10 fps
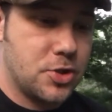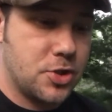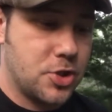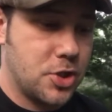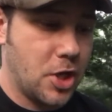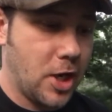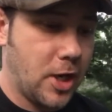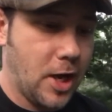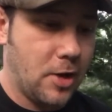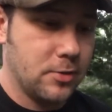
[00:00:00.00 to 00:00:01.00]

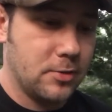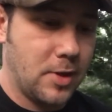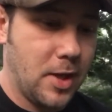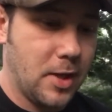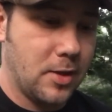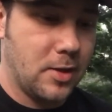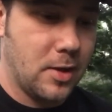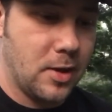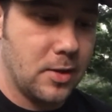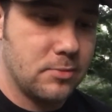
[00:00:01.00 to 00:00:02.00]
check out and
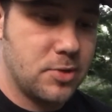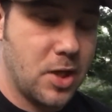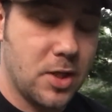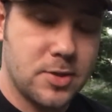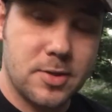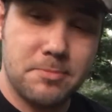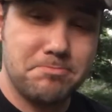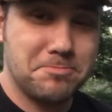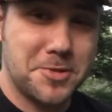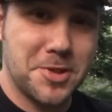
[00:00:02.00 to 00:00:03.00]
uh, test.
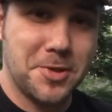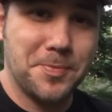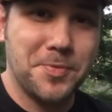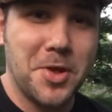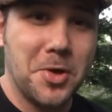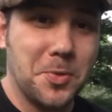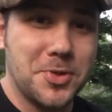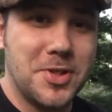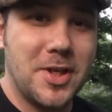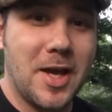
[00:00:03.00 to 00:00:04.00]
So
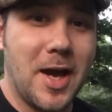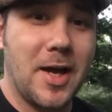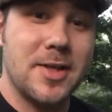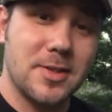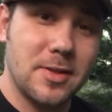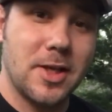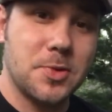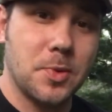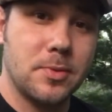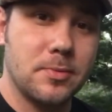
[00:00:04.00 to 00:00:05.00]
we'll see you guys on the
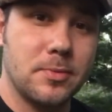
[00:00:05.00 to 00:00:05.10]
next one.